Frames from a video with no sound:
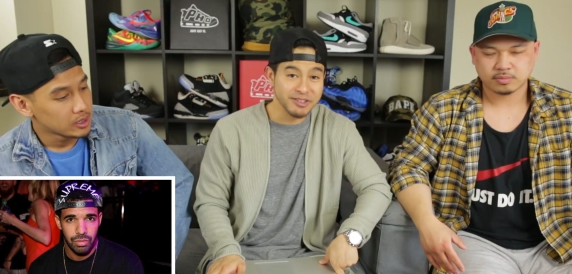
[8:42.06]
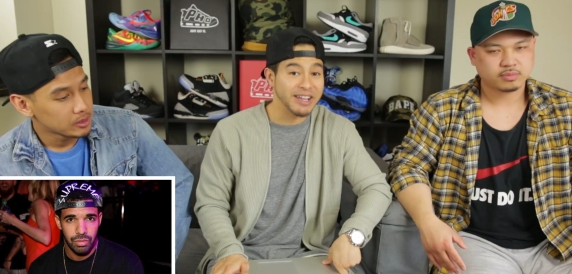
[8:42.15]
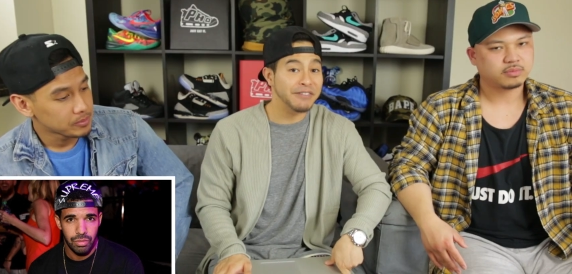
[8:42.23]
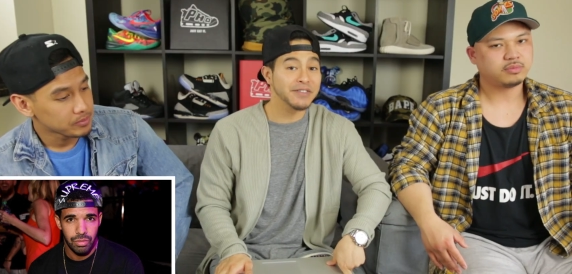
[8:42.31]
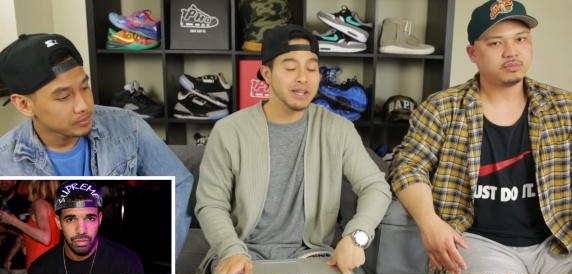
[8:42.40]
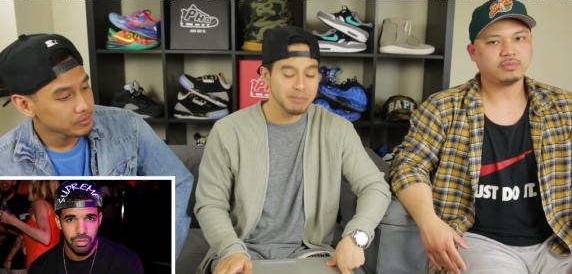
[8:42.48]
Speaker 1: he was
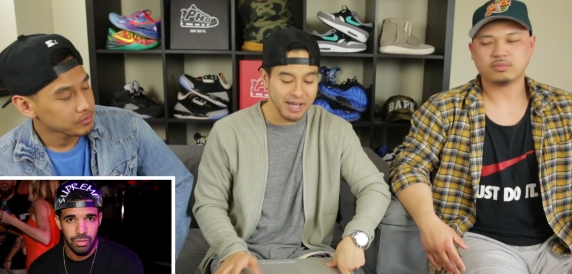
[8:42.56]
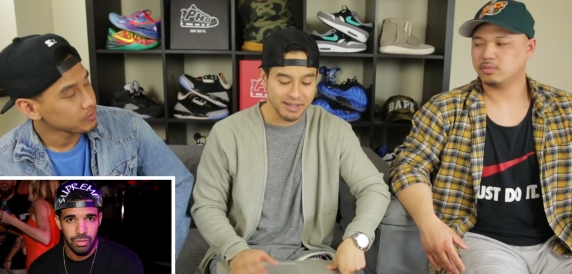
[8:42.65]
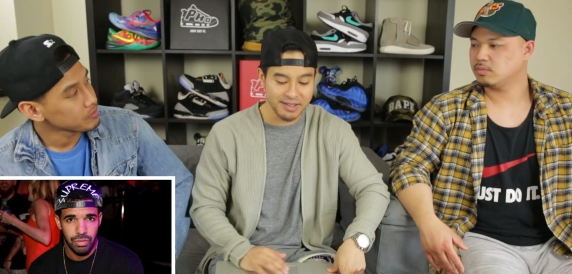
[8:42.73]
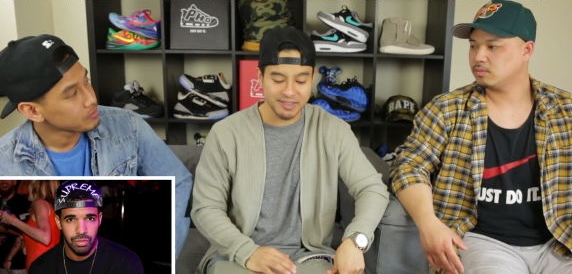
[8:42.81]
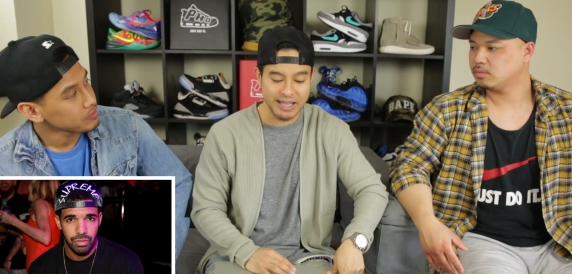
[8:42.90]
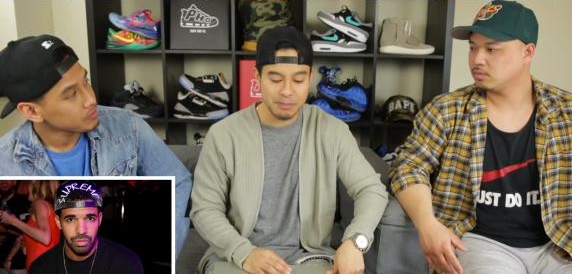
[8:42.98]
definitely
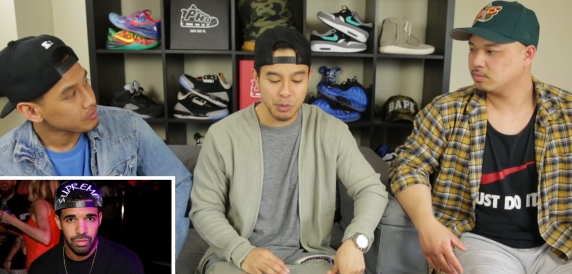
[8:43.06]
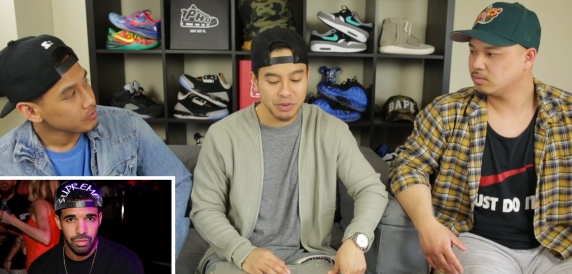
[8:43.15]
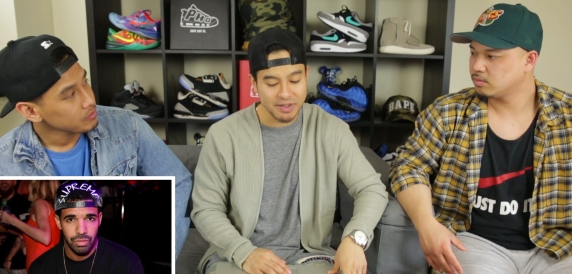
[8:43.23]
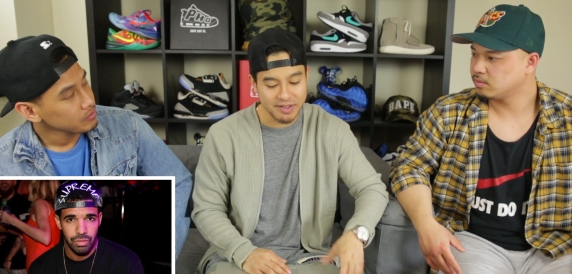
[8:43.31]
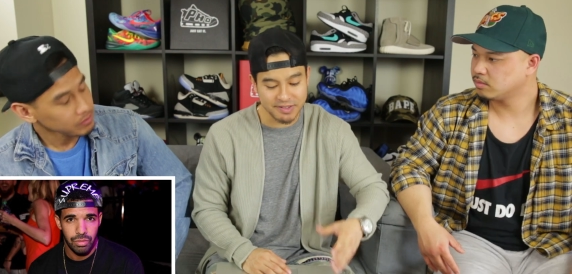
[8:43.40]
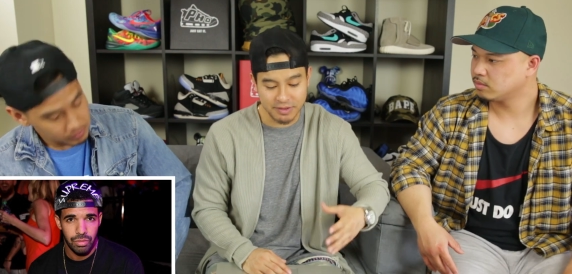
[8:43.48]
making a statement
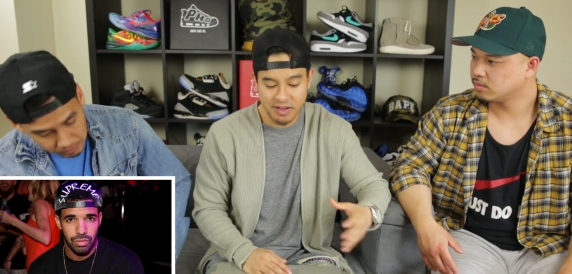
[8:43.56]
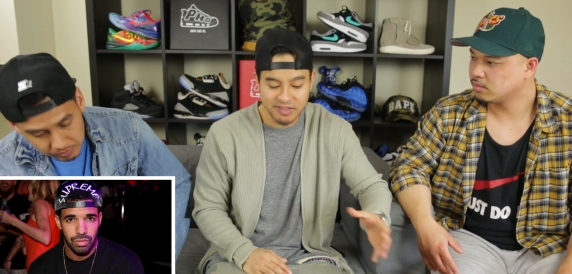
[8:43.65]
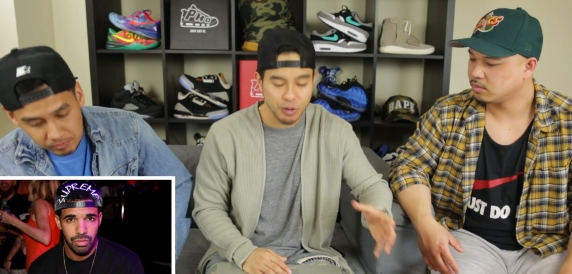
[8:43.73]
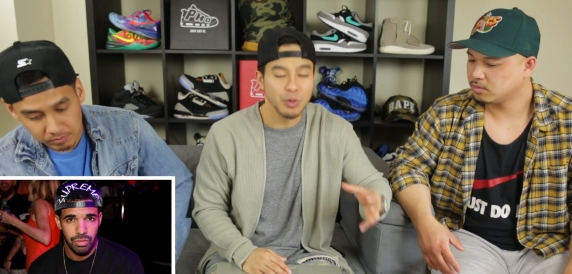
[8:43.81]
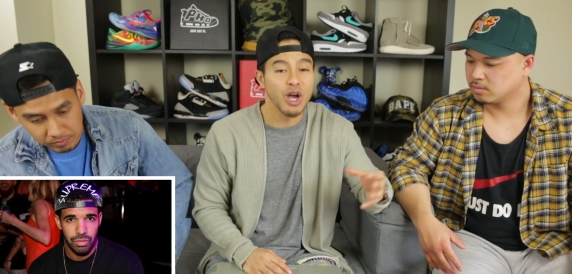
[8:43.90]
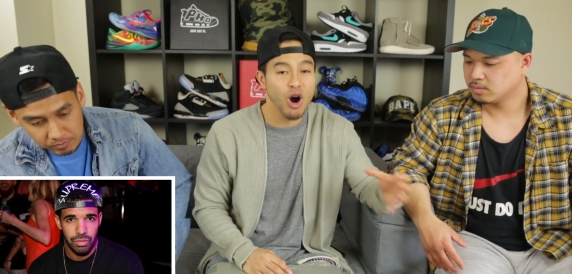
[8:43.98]
with this.
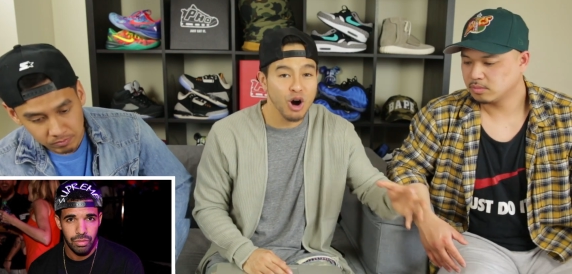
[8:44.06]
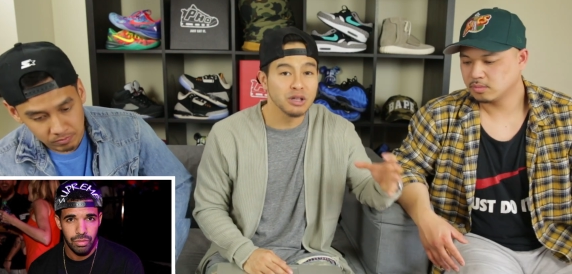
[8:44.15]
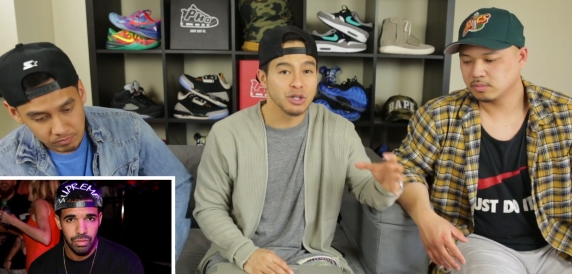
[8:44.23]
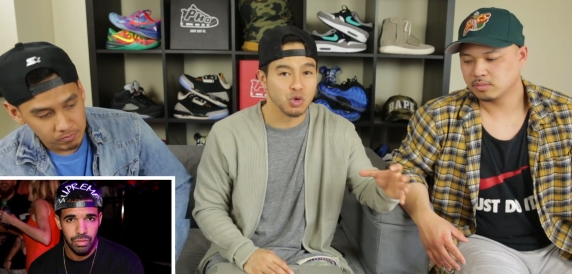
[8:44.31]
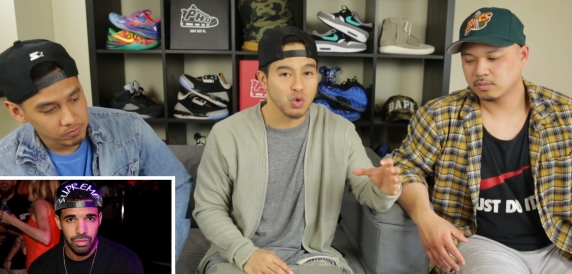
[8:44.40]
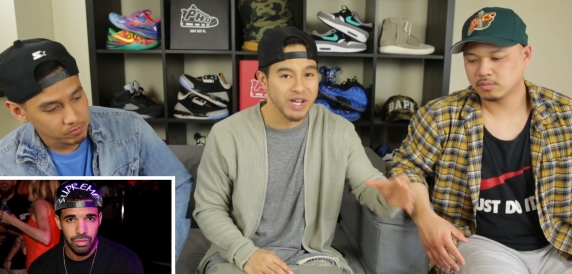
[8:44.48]
So we
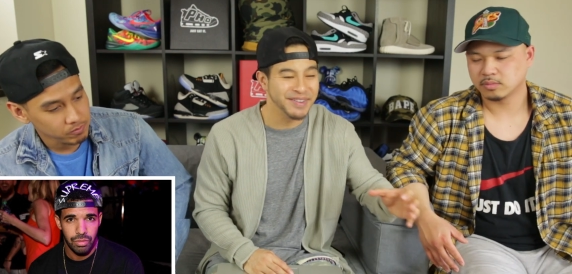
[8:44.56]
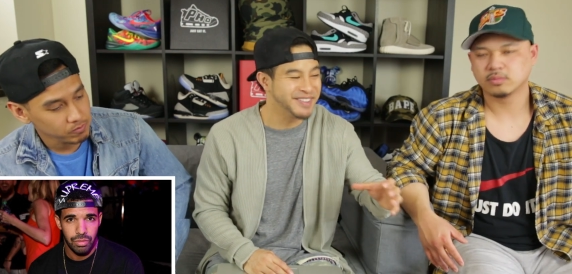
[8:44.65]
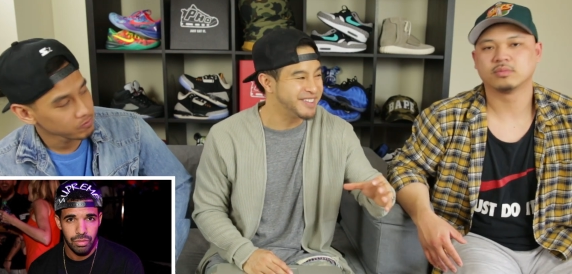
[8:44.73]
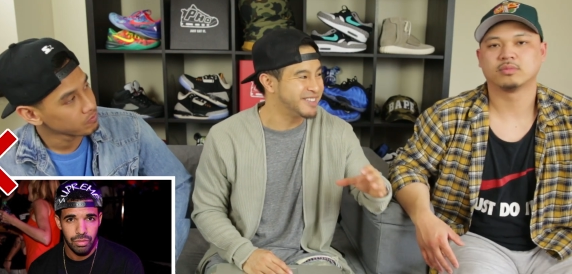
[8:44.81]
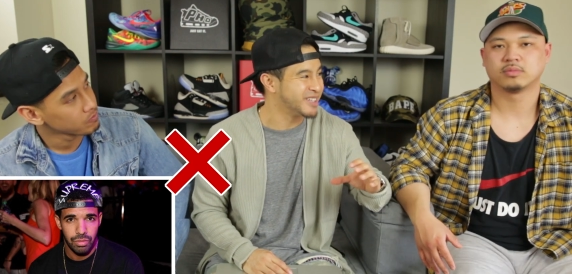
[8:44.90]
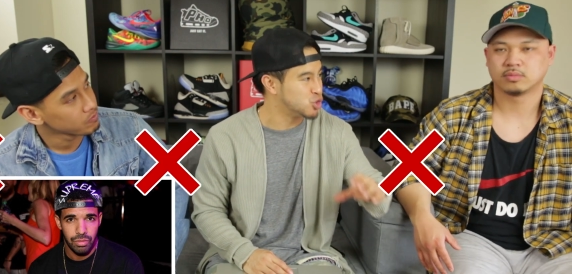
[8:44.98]
all agree
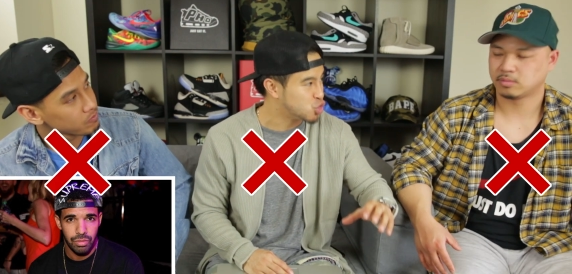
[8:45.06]
this is a